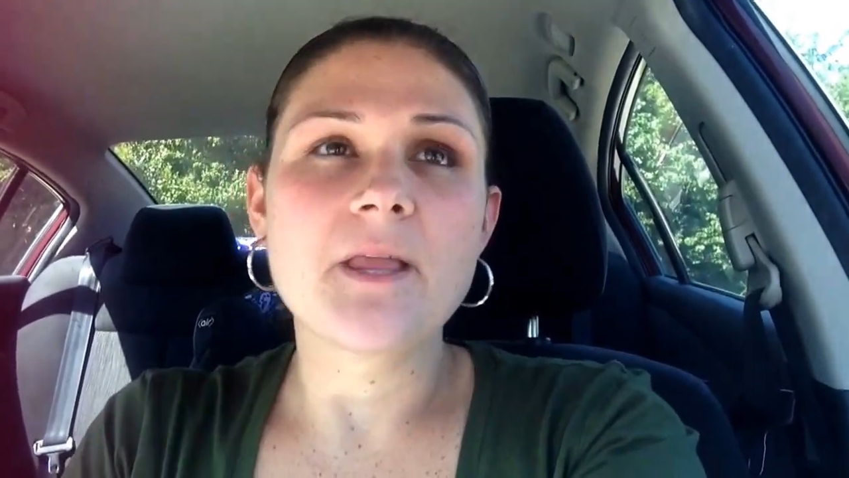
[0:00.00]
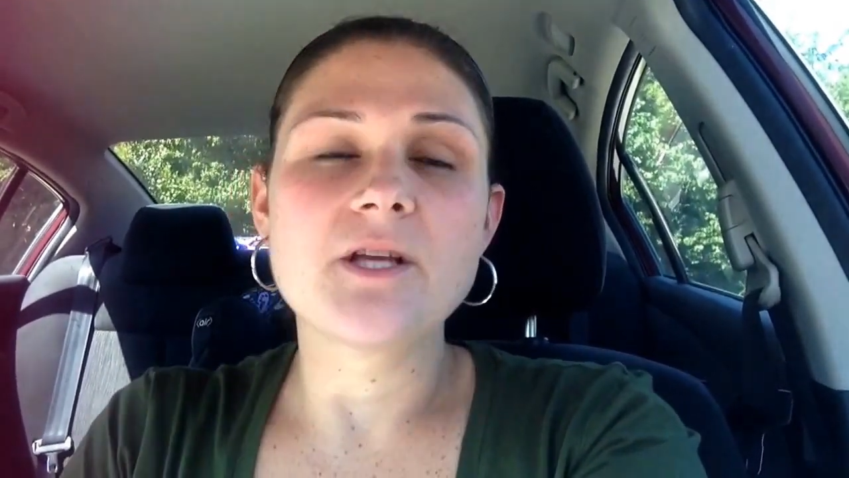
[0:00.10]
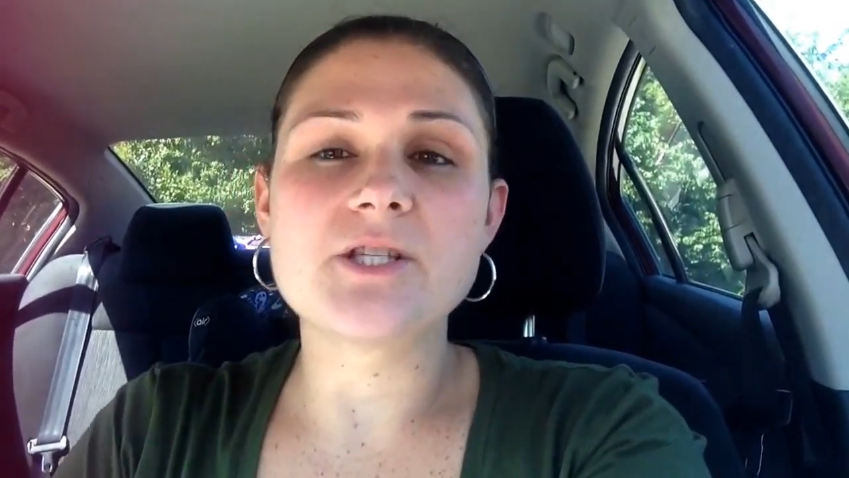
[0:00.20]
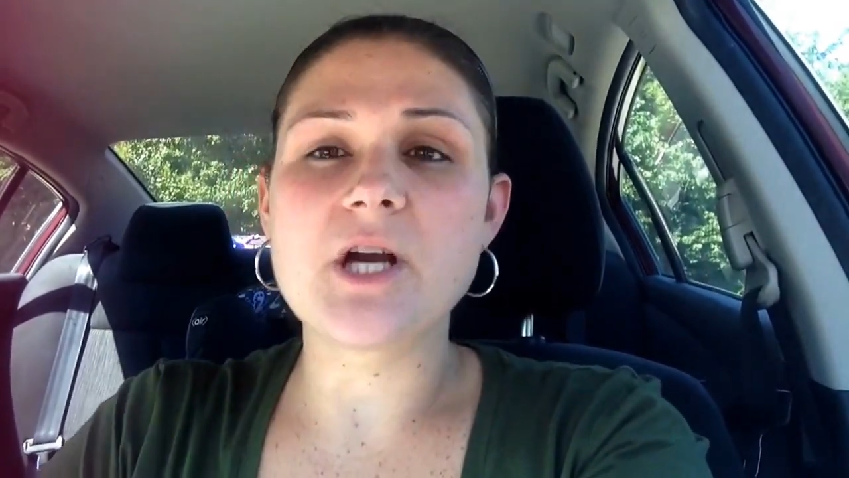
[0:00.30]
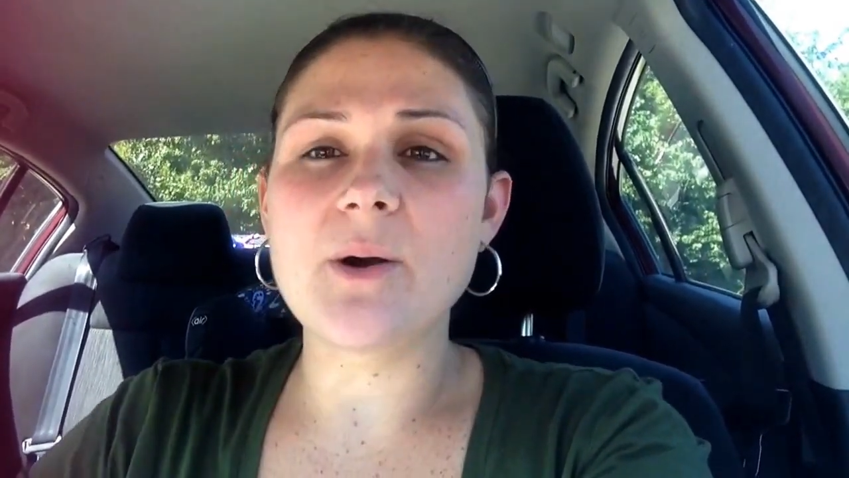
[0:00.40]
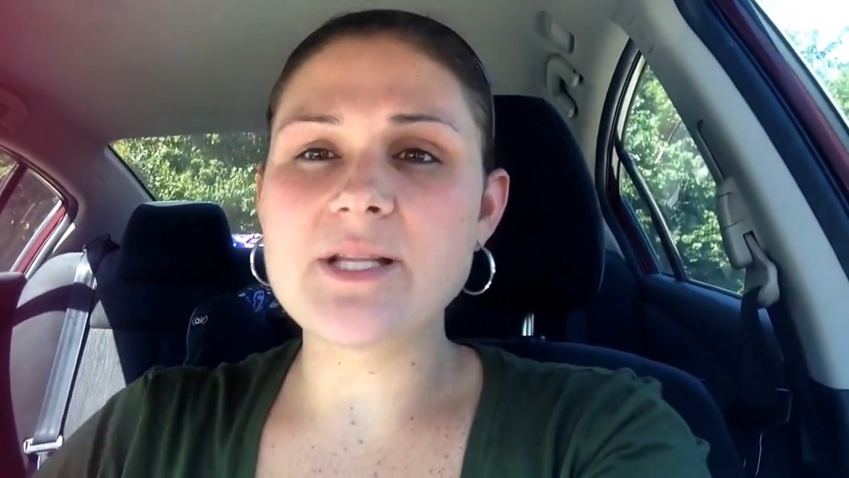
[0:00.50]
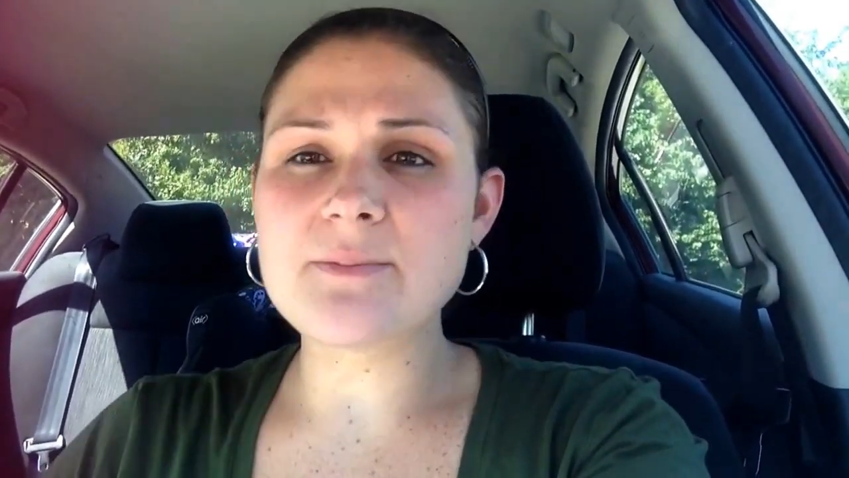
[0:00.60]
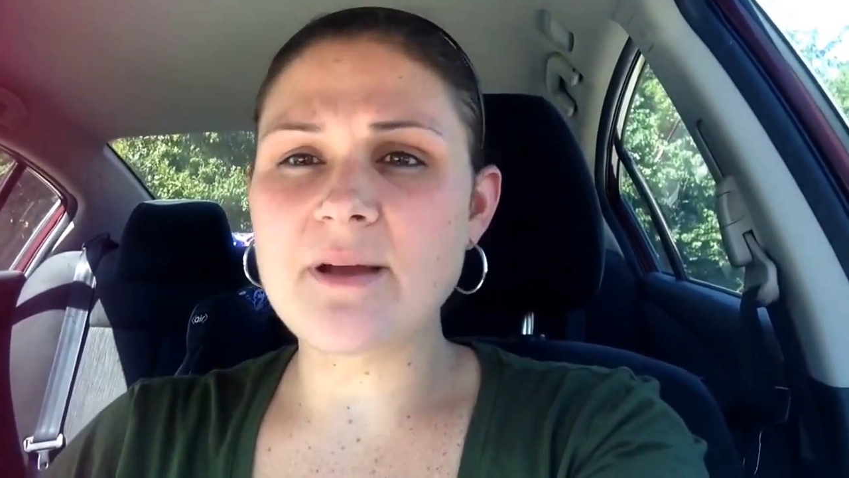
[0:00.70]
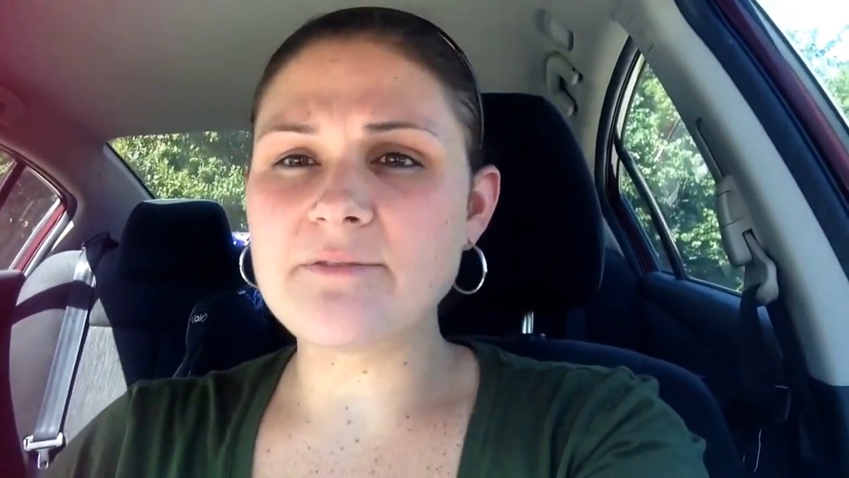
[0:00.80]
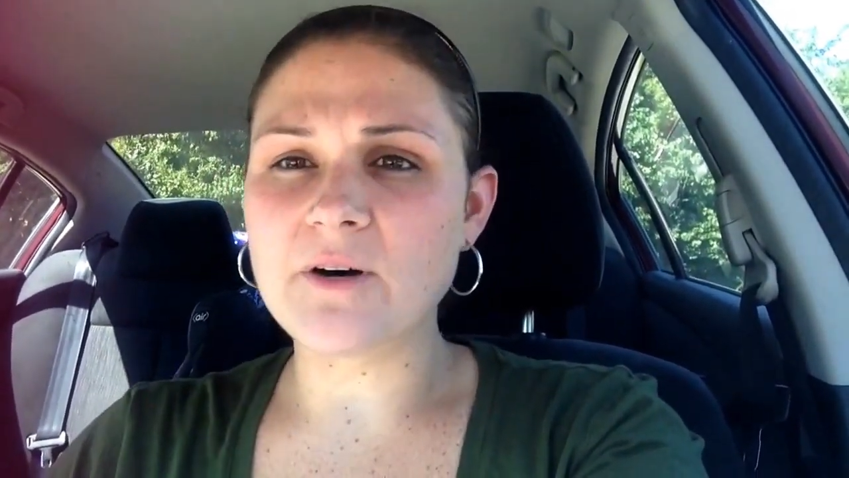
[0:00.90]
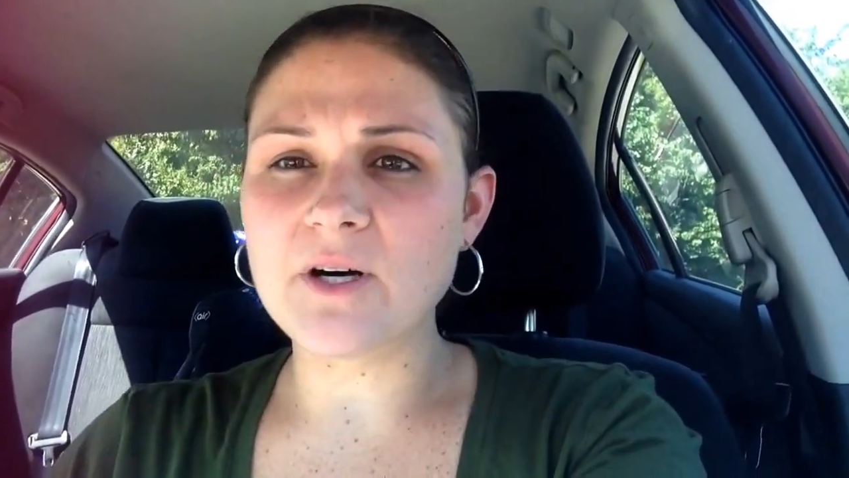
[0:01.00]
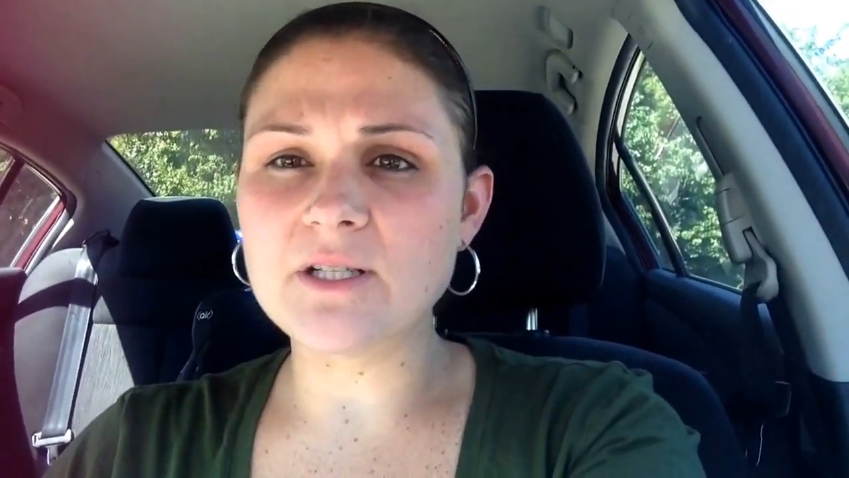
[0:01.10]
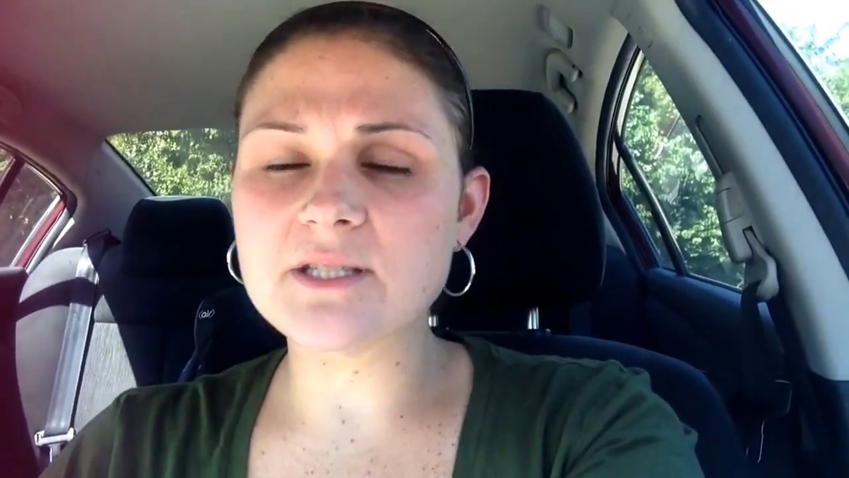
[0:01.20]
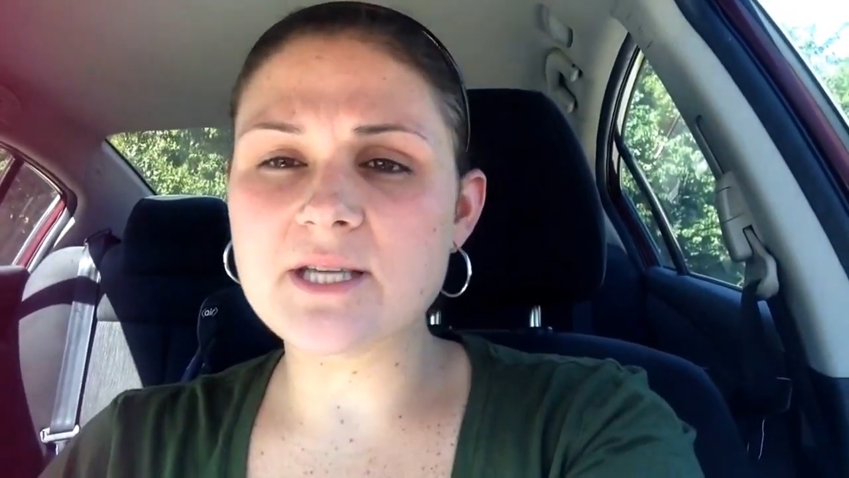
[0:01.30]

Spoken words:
So it's my fault.